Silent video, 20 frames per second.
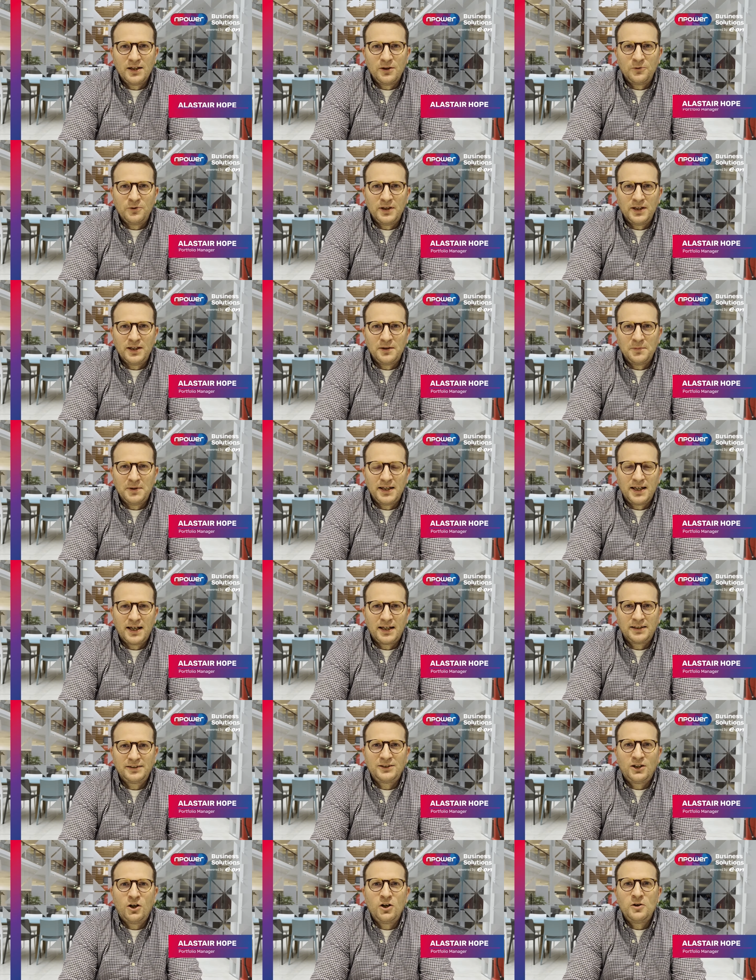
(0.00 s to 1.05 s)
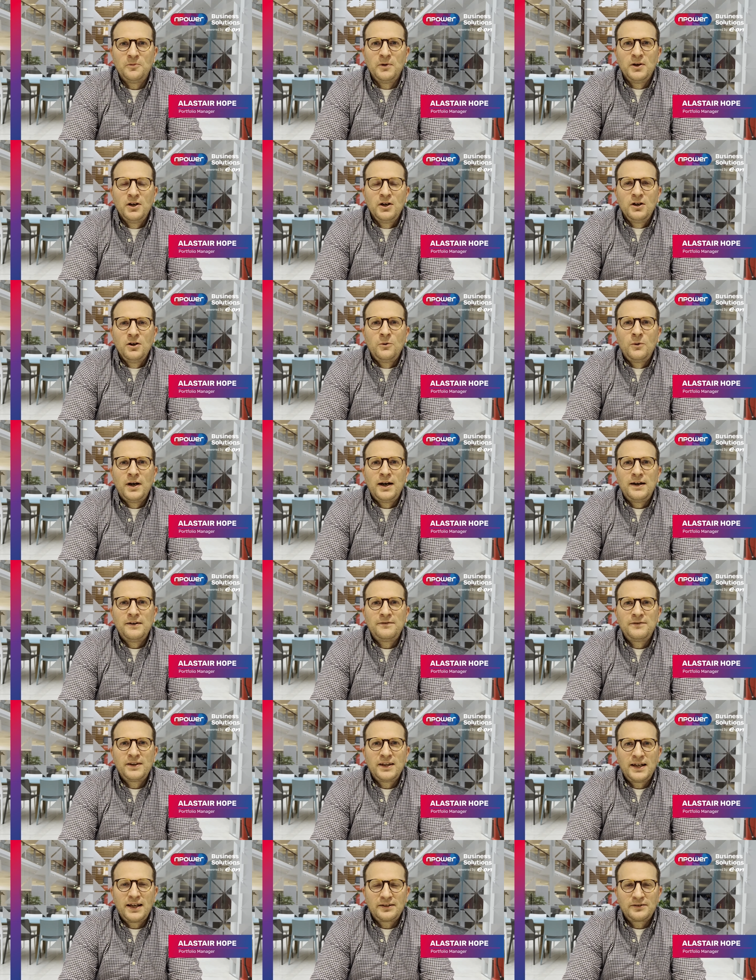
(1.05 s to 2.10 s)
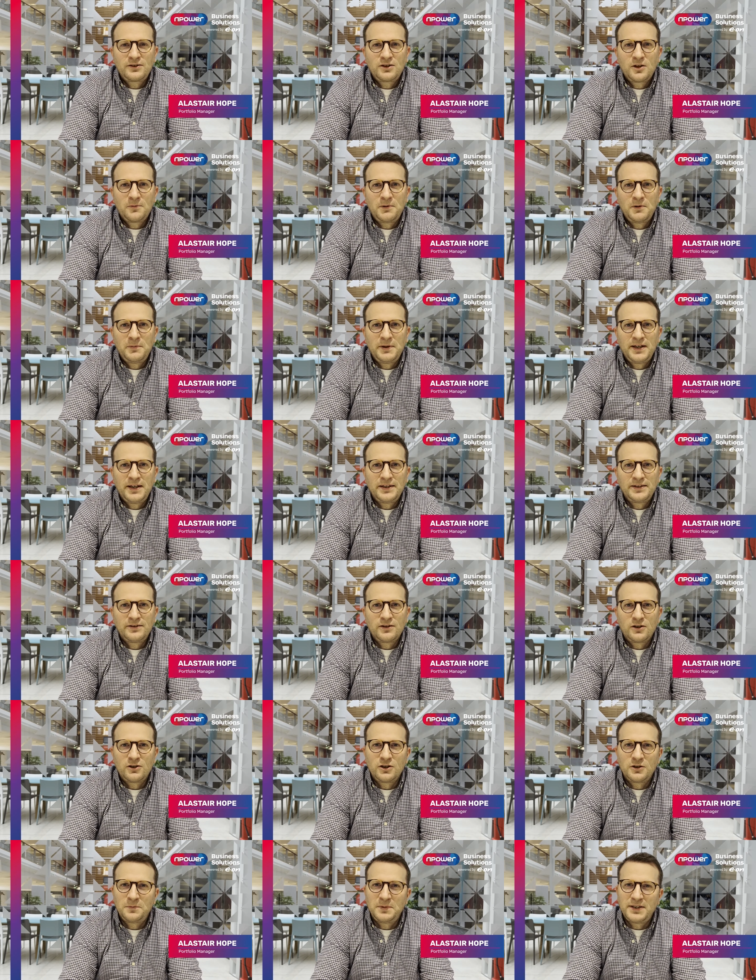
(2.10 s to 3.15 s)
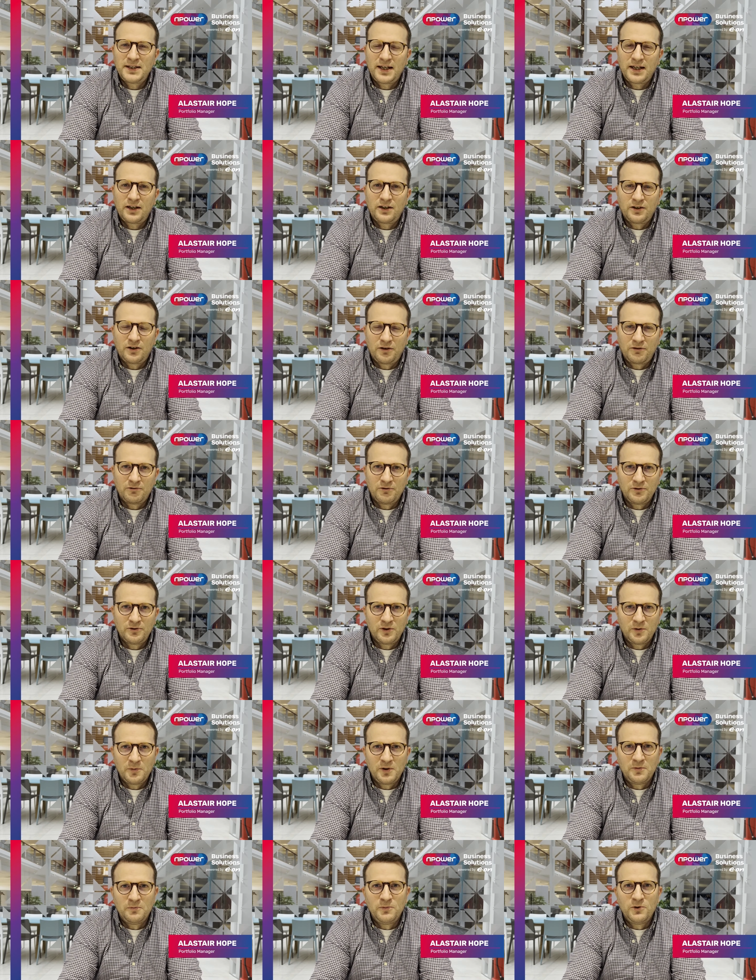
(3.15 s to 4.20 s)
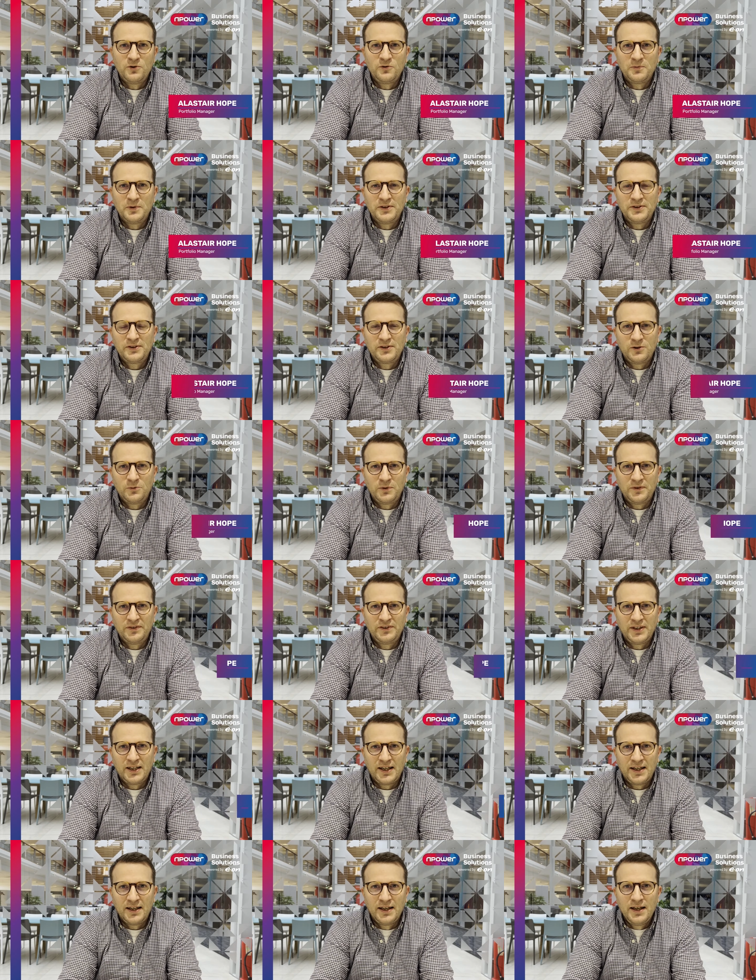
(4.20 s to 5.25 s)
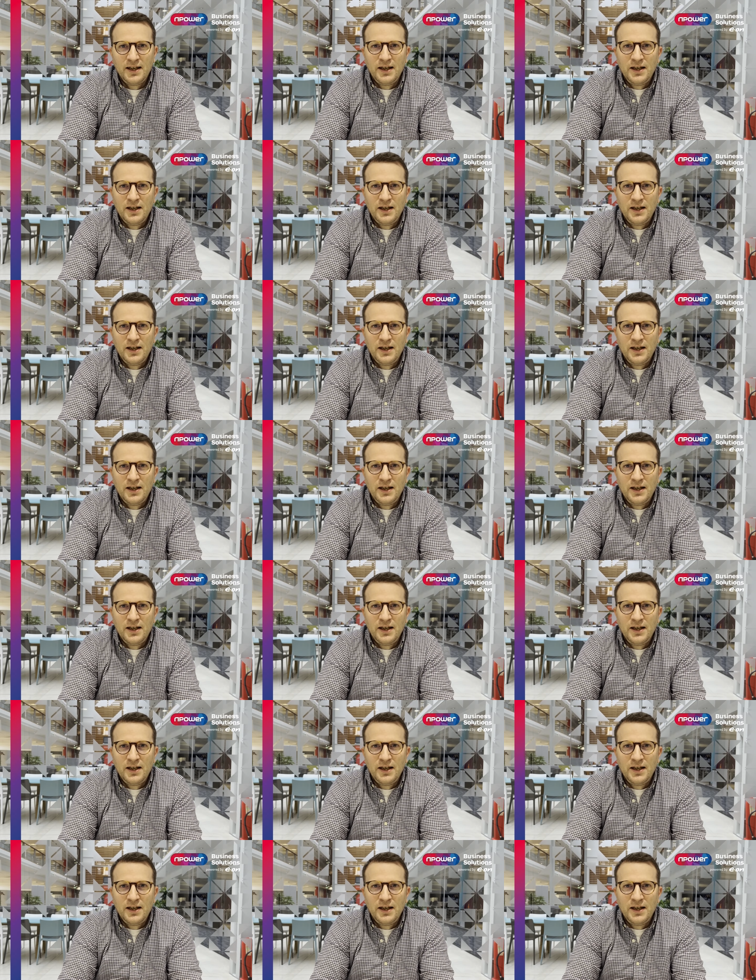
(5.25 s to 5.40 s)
with me, Alastair Hope, where for the next couple of minutes I'll just be taking you through some of the movements that we've seen